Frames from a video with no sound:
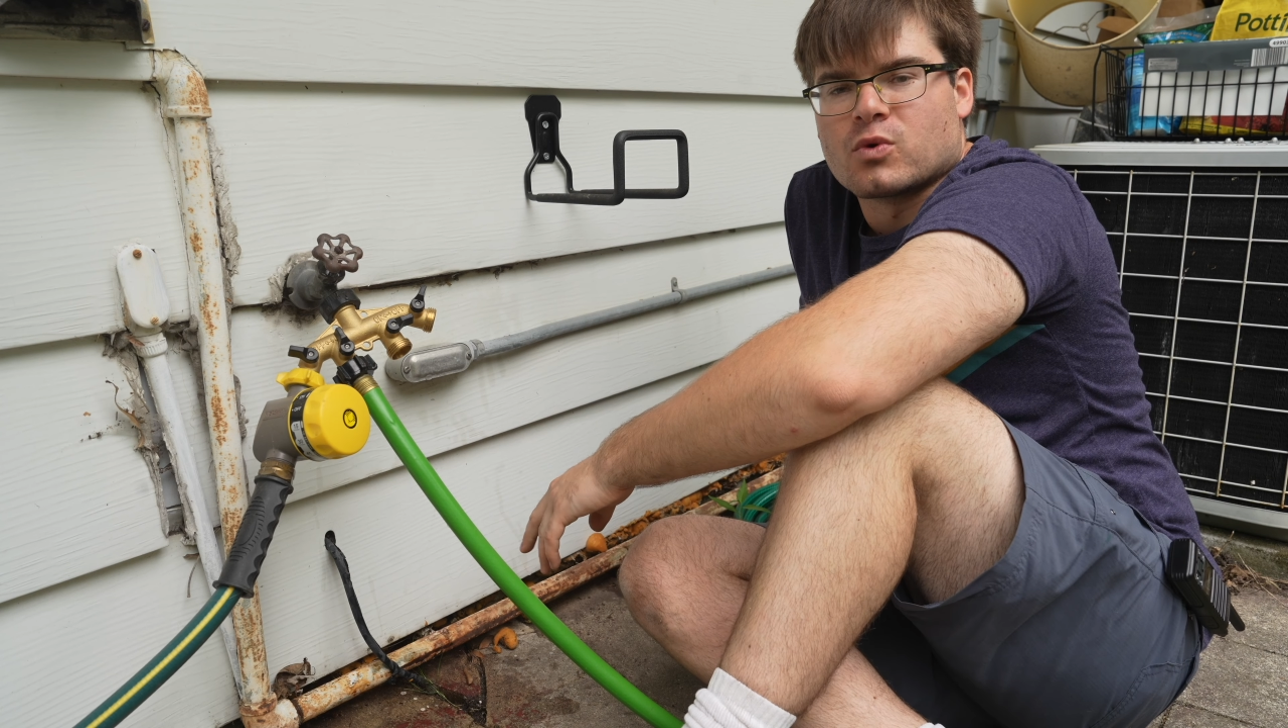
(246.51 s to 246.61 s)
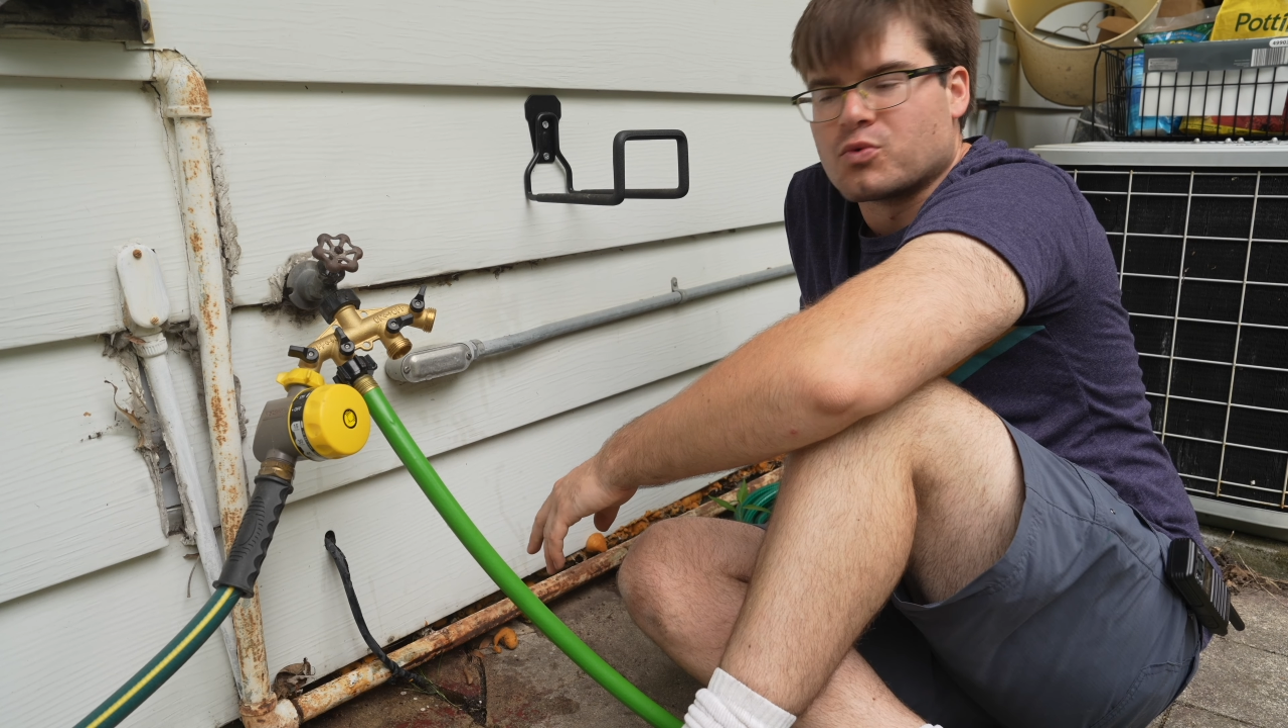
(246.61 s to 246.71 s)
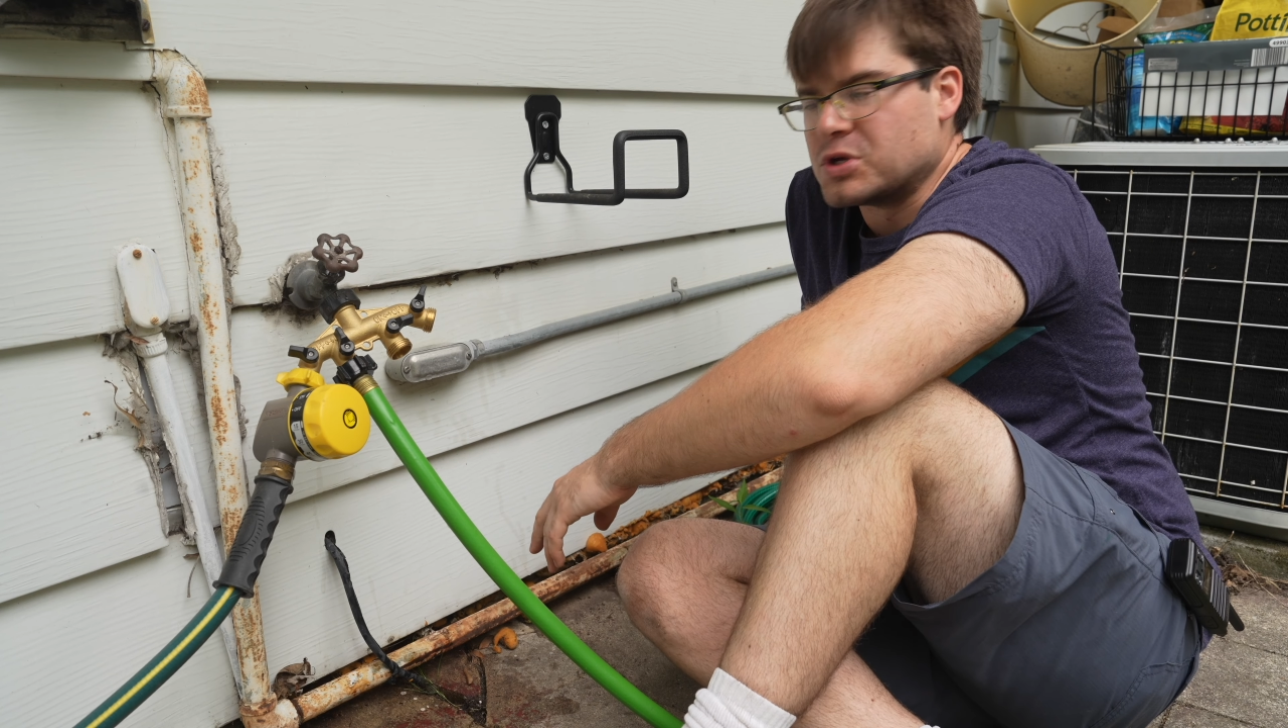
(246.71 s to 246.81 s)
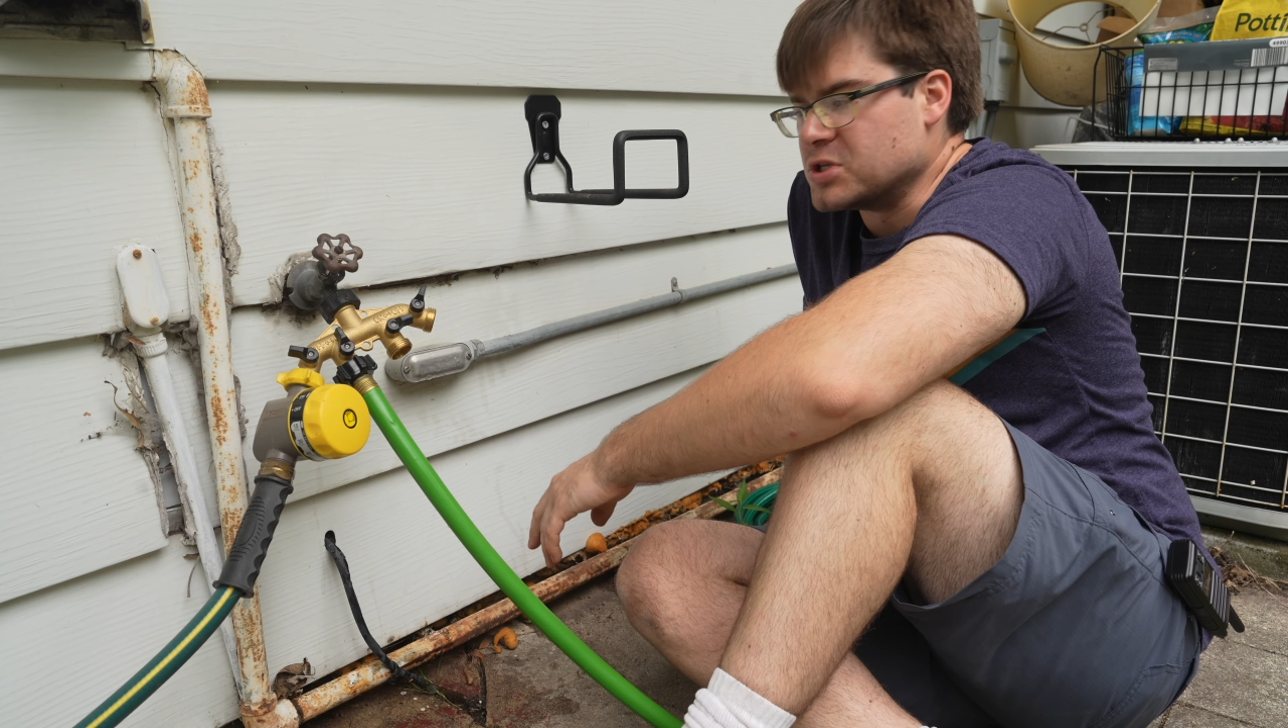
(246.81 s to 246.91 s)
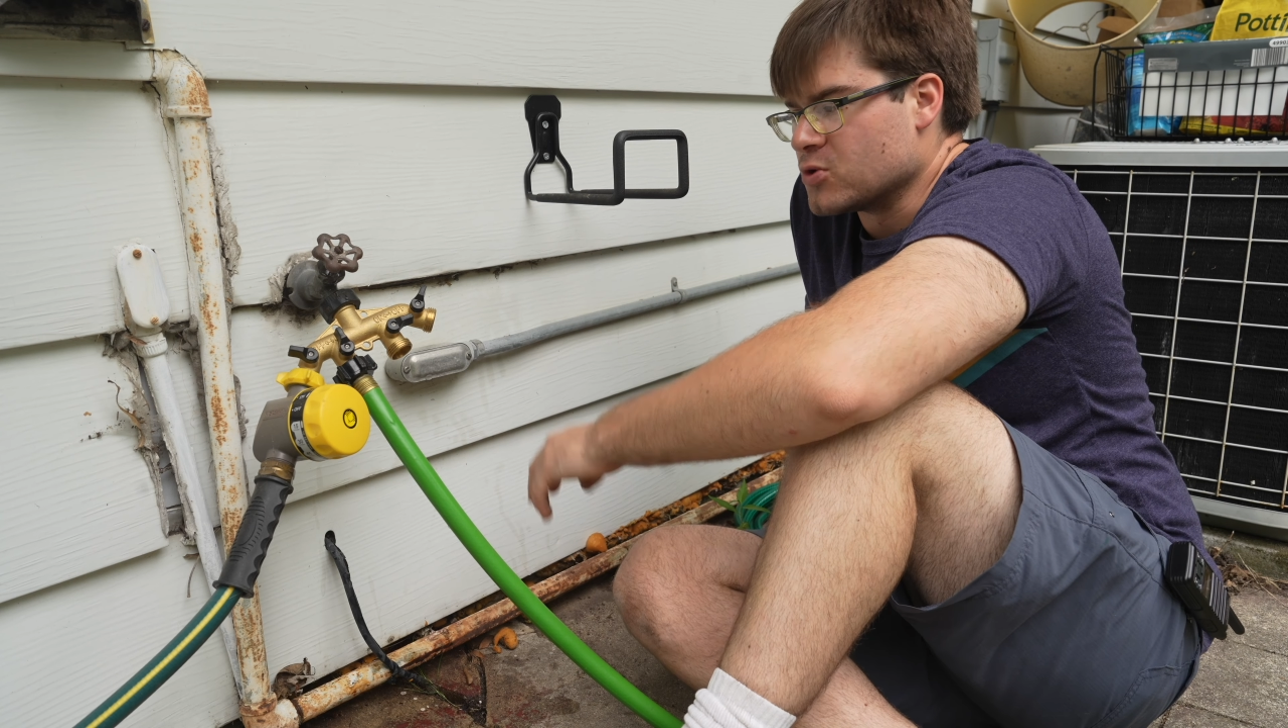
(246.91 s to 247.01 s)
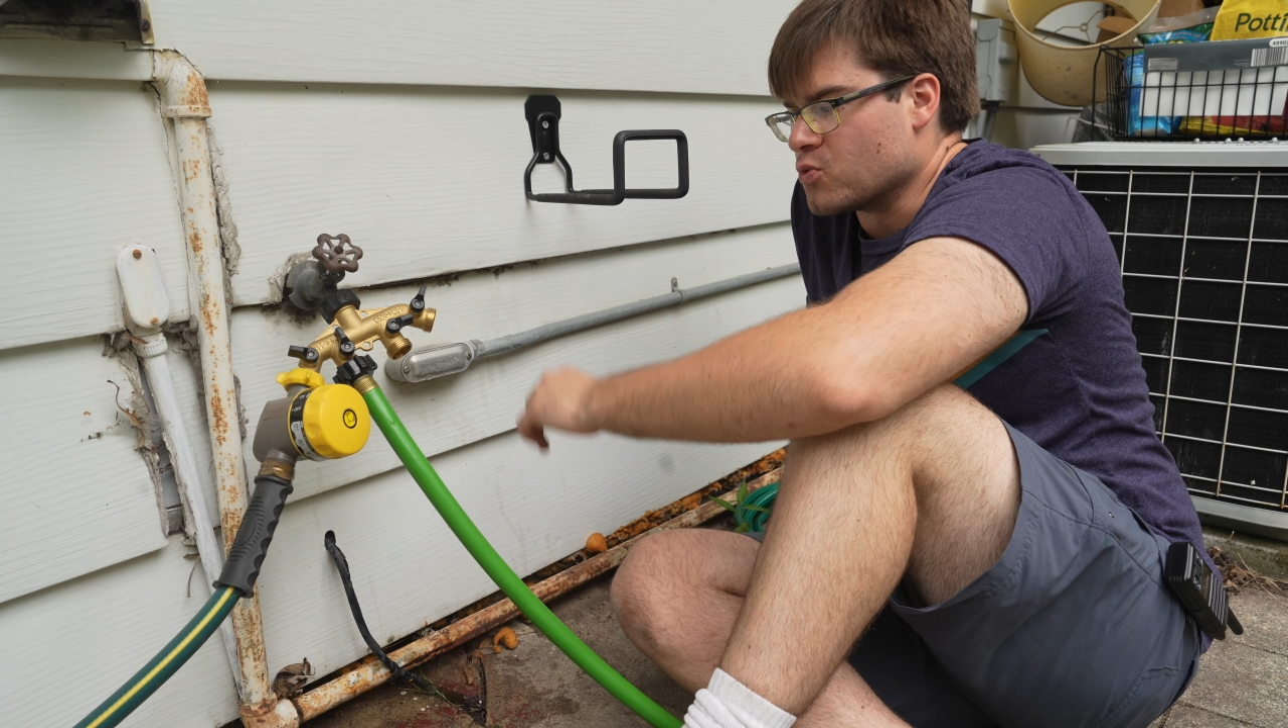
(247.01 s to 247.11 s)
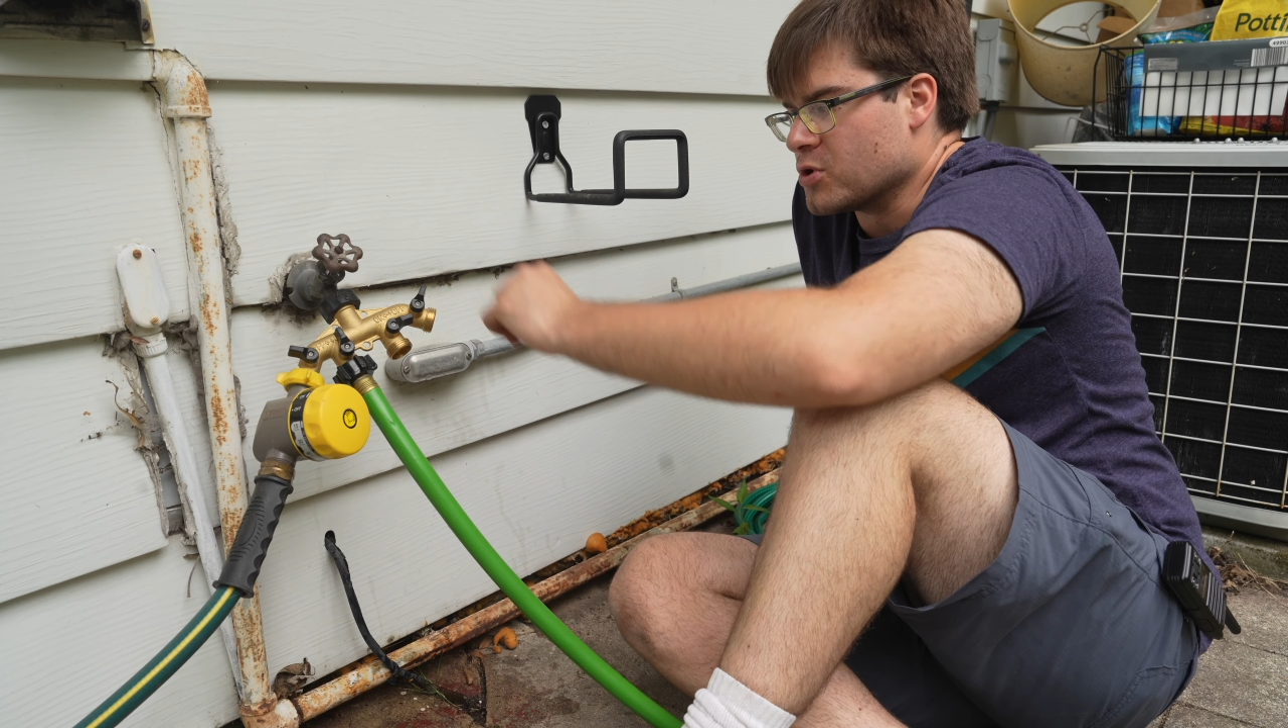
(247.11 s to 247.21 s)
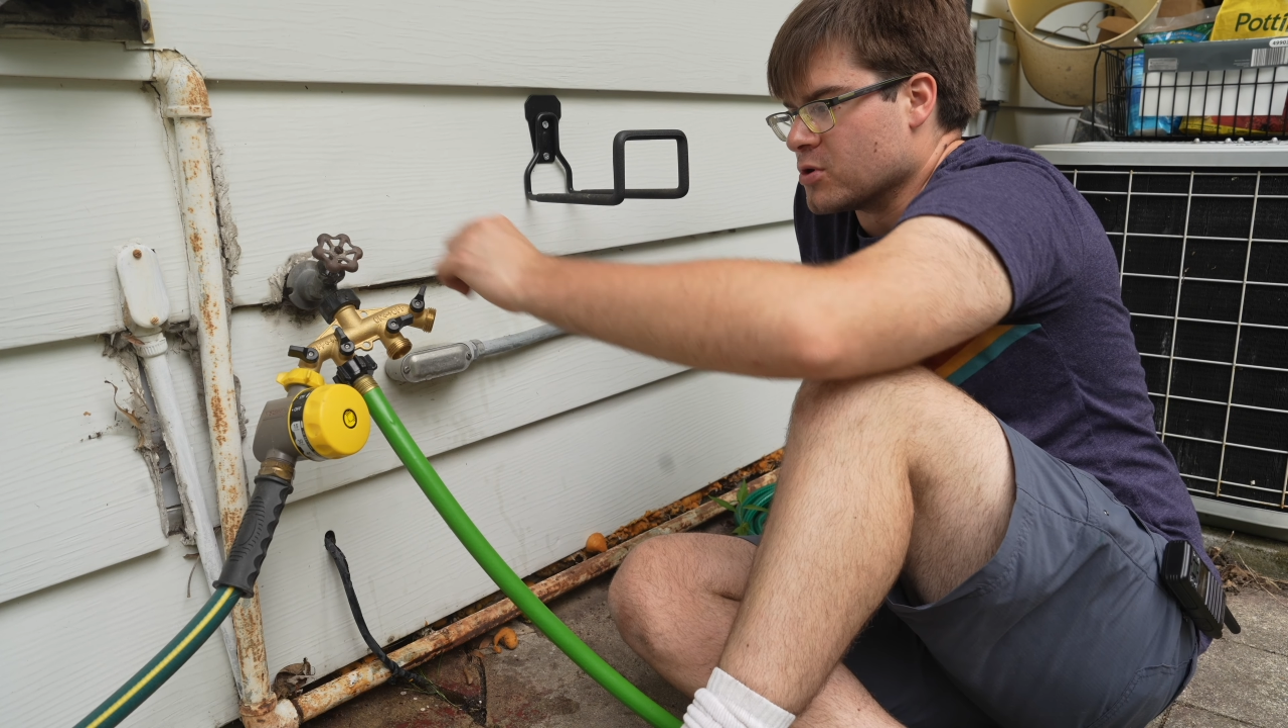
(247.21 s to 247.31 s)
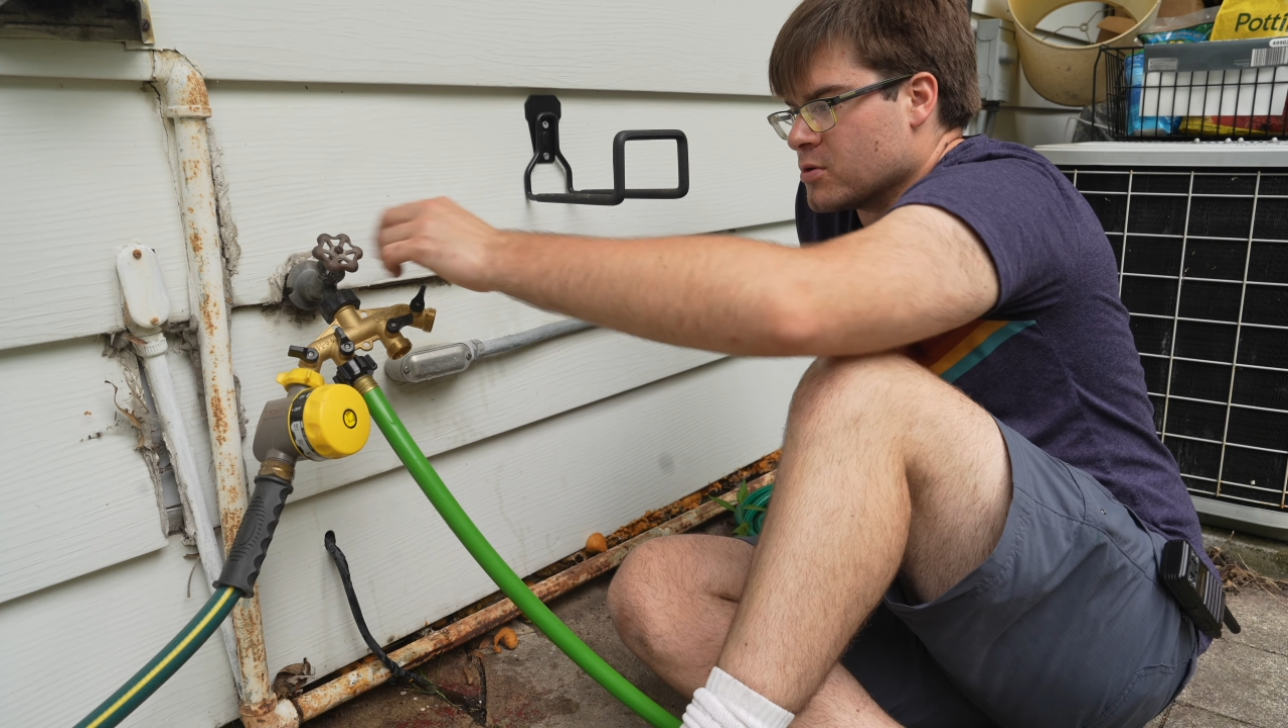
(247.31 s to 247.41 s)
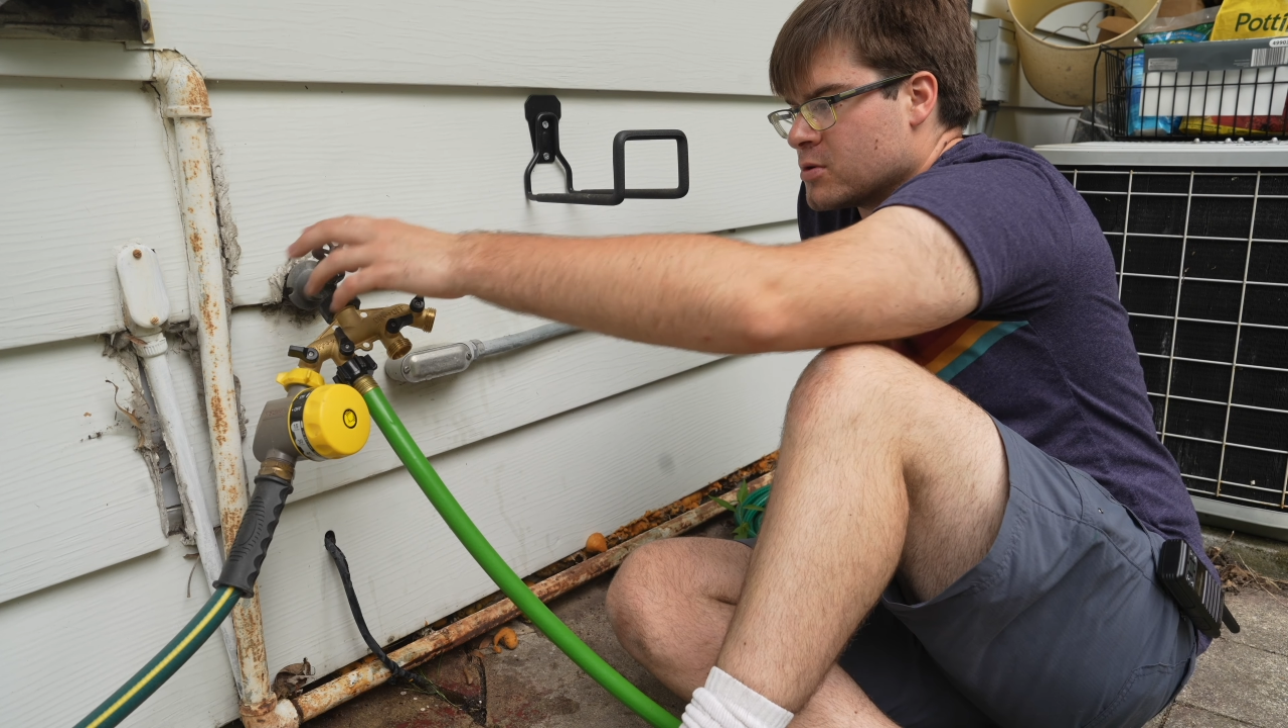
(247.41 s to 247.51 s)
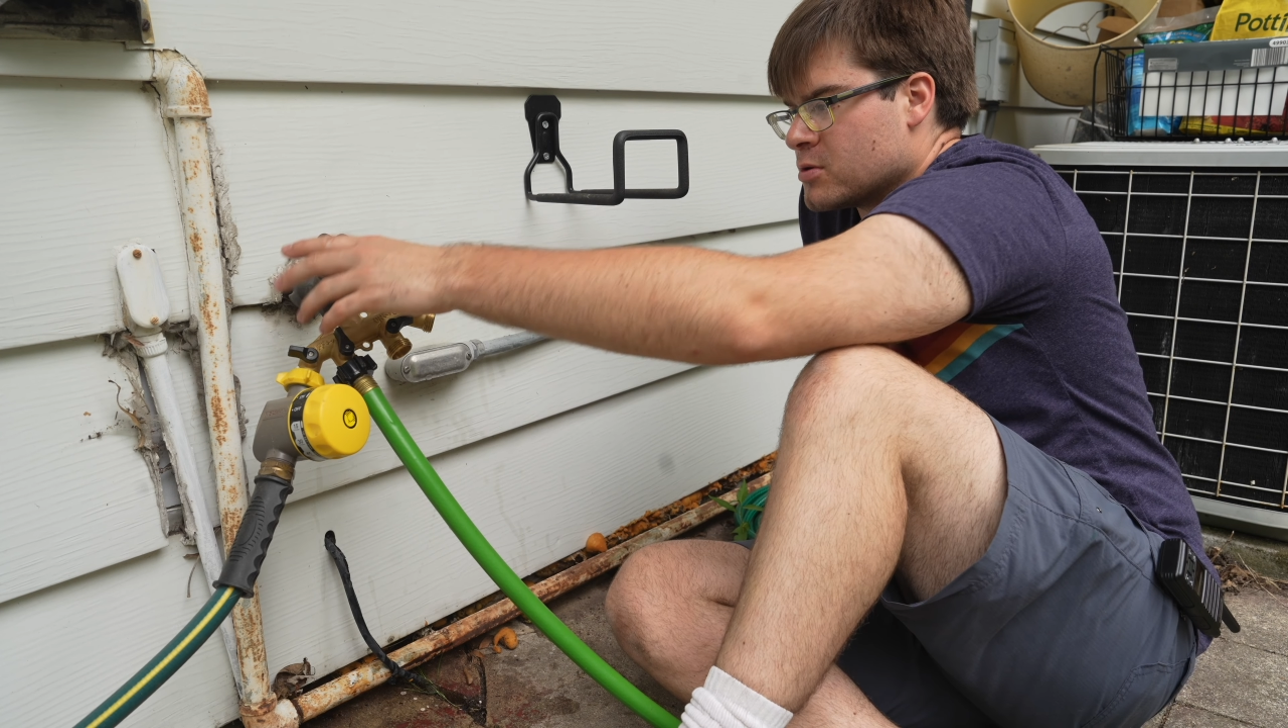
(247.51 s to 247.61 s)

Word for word: what we did will